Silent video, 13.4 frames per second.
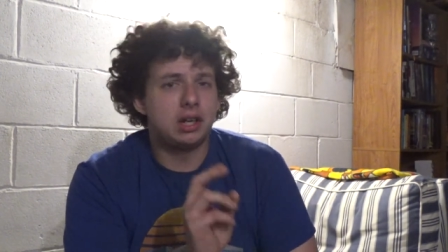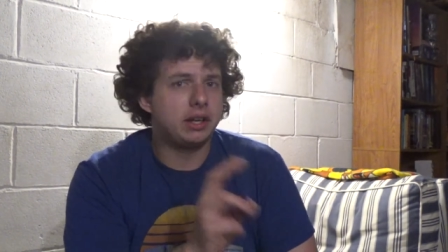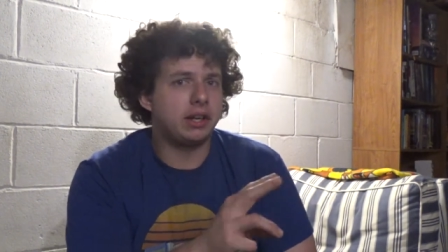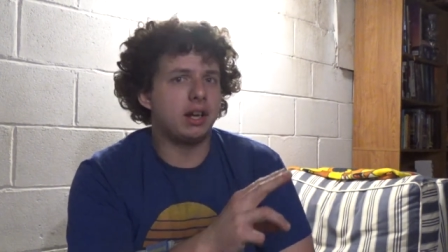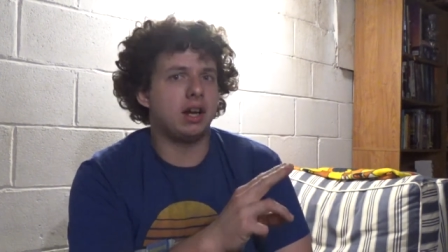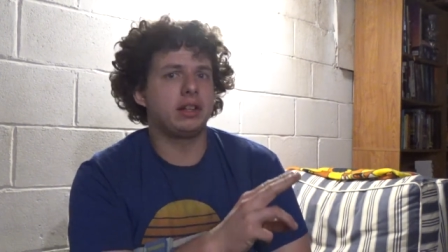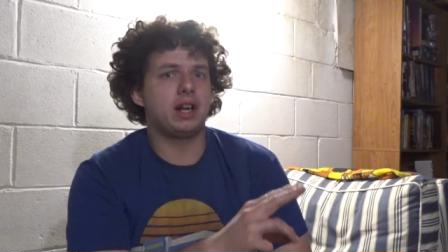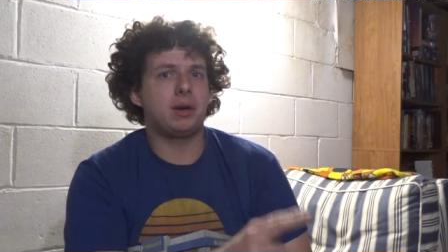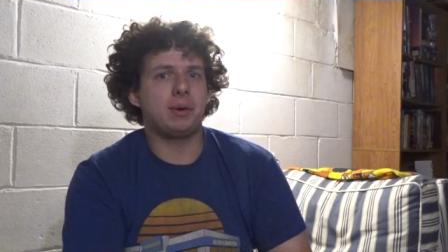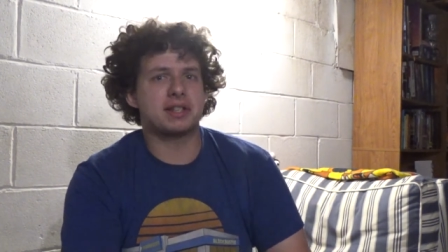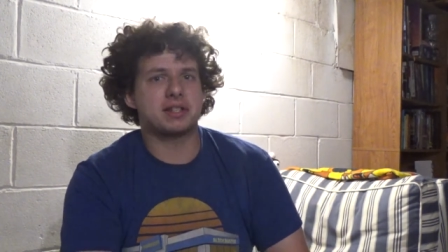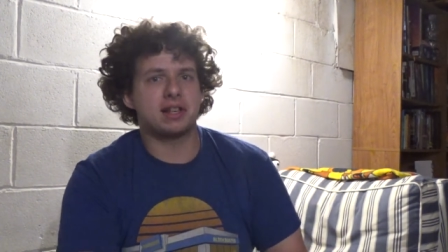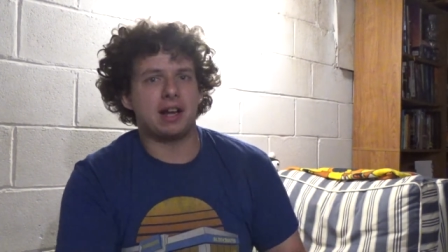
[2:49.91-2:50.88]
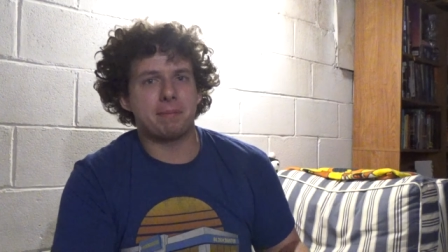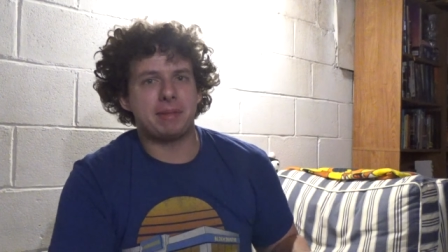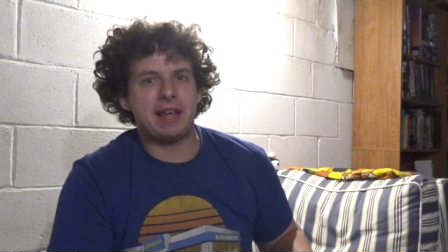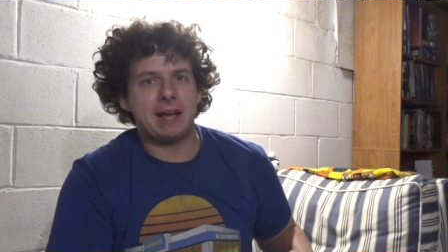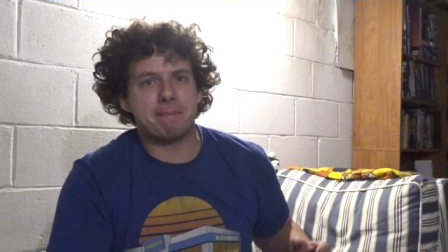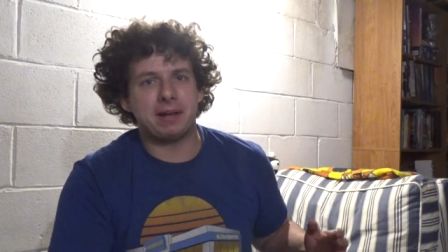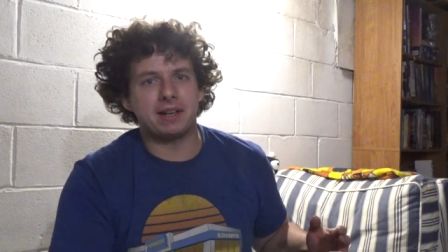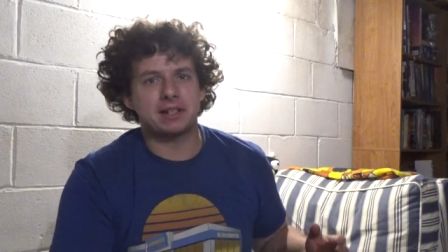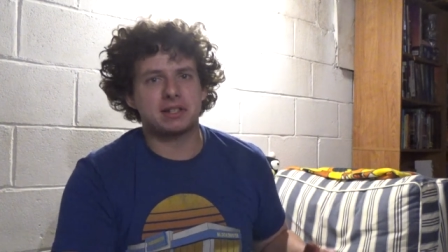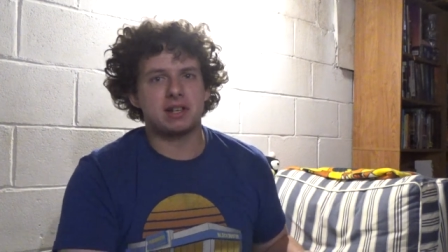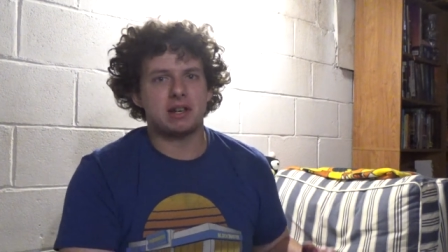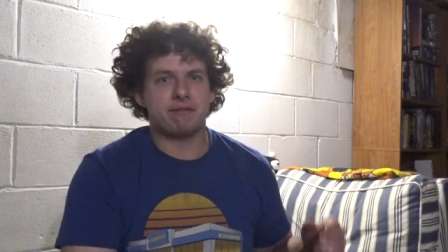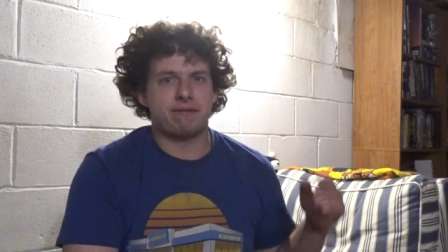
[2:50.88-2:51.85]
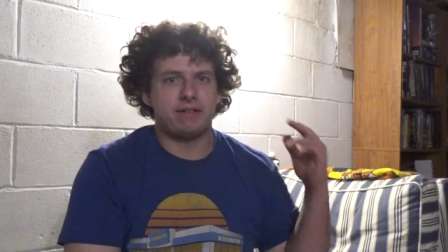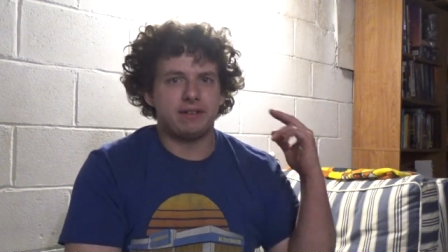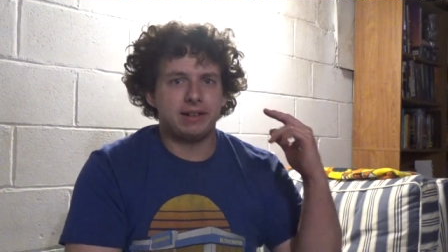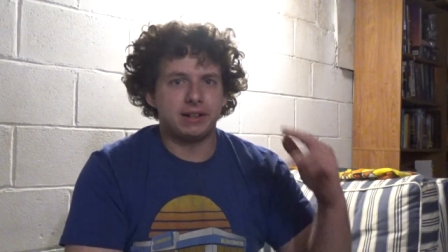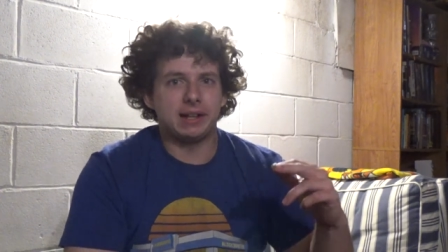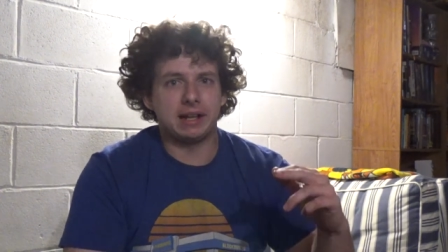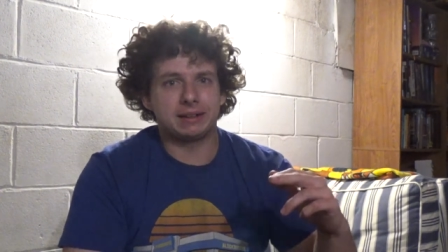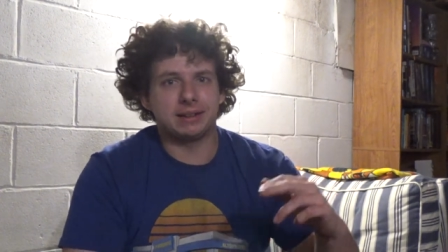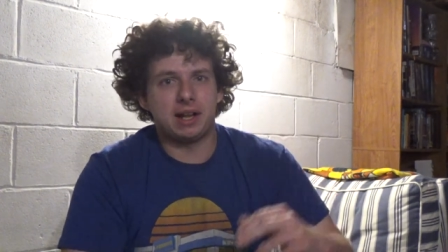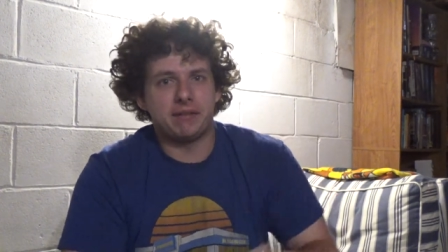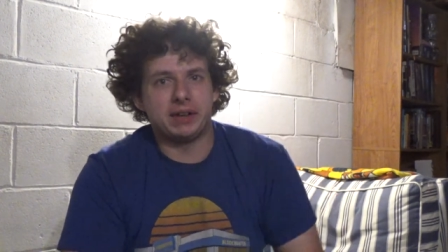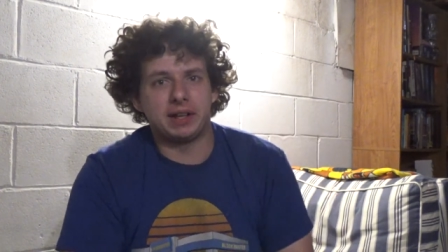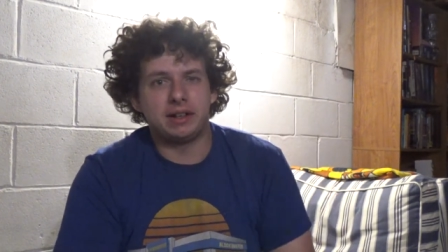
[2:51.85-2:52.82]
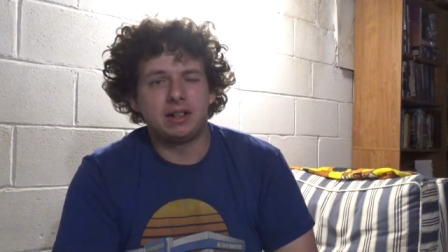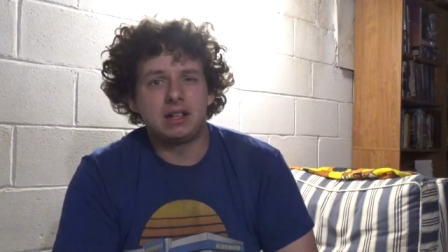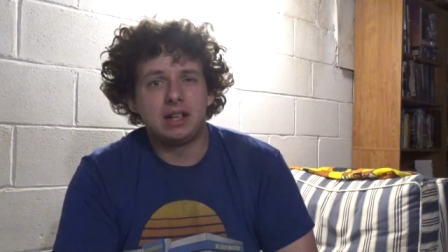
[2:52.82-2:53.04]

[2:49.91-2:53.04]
Y'all know what's up. That pink stuff, I love it.